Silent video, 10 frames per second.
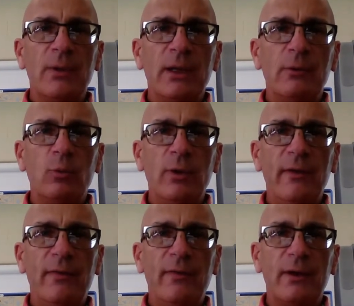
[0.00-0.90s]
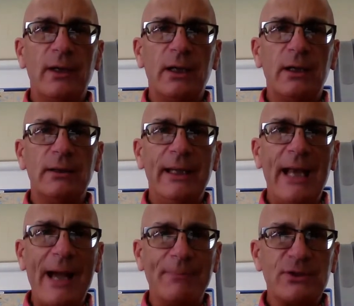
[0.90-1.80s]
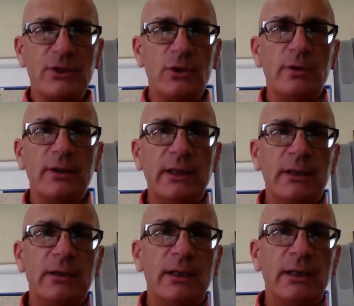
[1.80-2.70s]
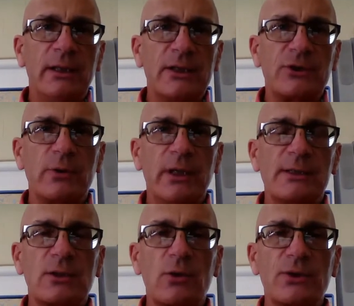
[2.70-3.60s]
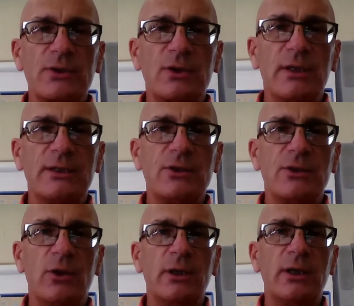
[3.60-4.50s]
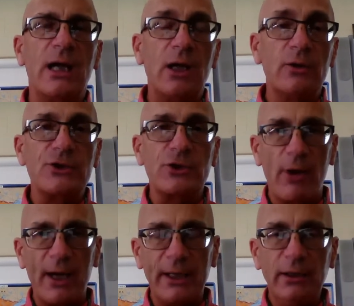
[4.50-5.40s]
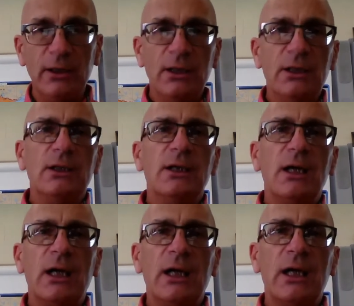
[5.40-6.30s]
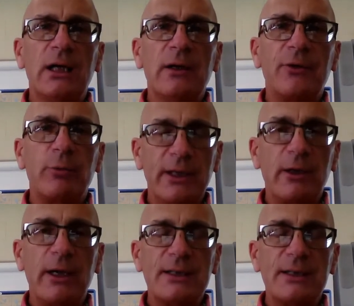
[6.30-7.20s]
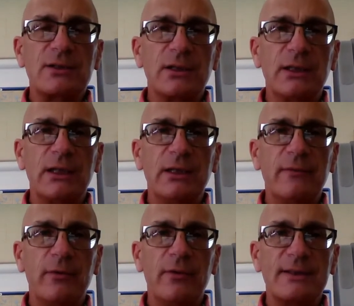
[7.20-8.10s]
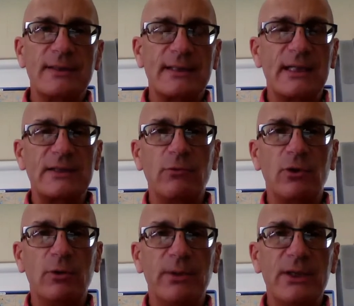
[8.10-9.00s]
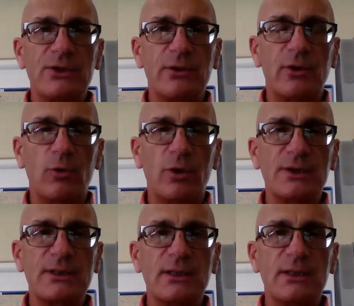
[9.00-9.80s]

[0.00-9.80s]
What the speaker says: with an aptitude in history and in social studies to earn college credit, 3 credits for the successful completion of the course